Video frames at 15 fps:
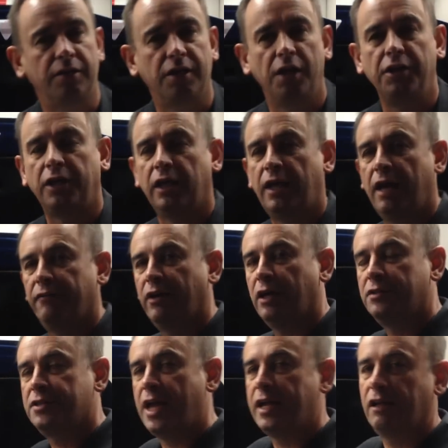So you can have a
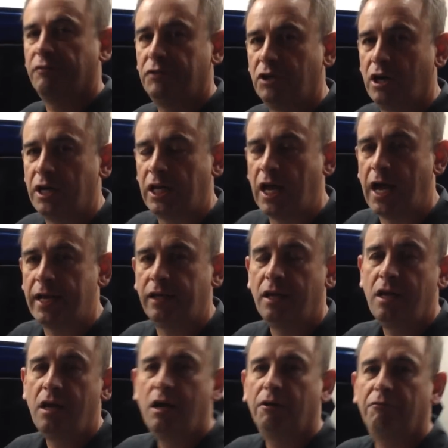tank of 98,
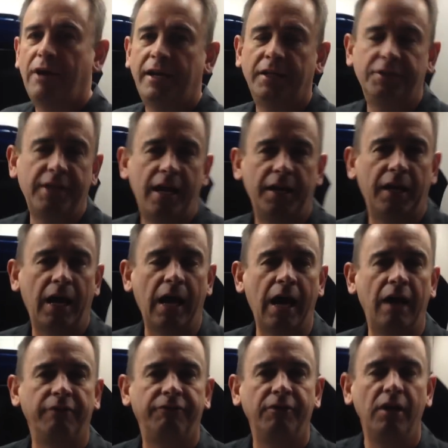run it down to
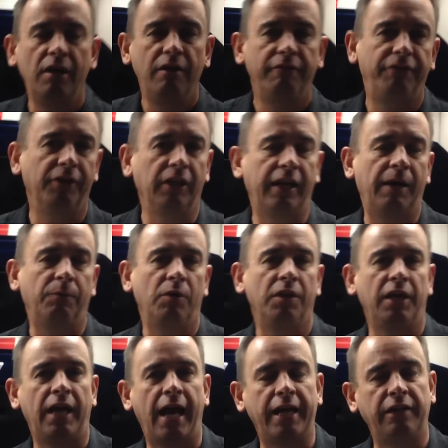half, fill it up with
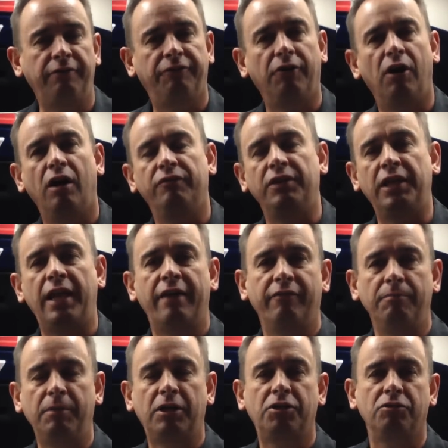E85, and then have
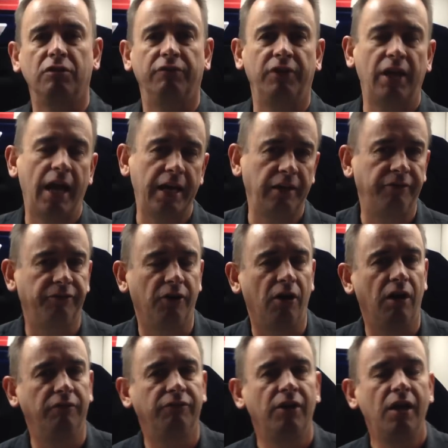a mixture of
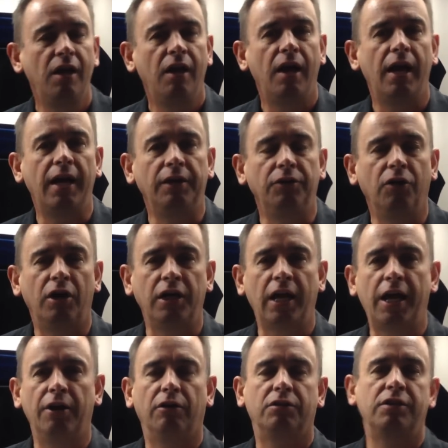E85 and
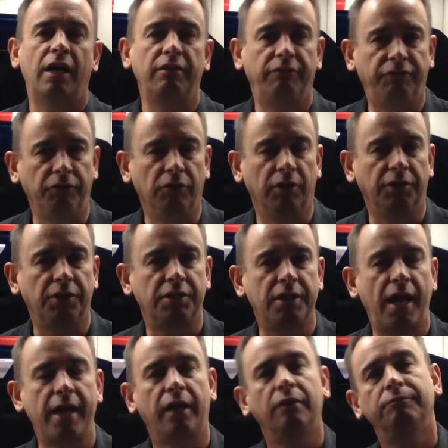98 octane fuel in the
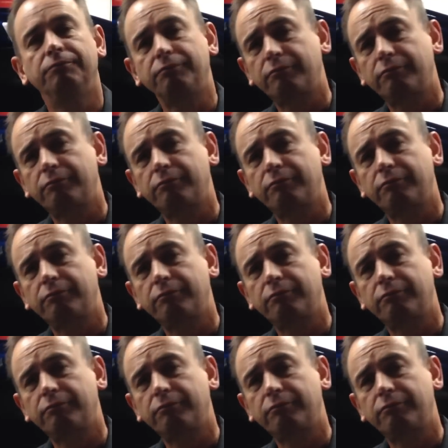tank.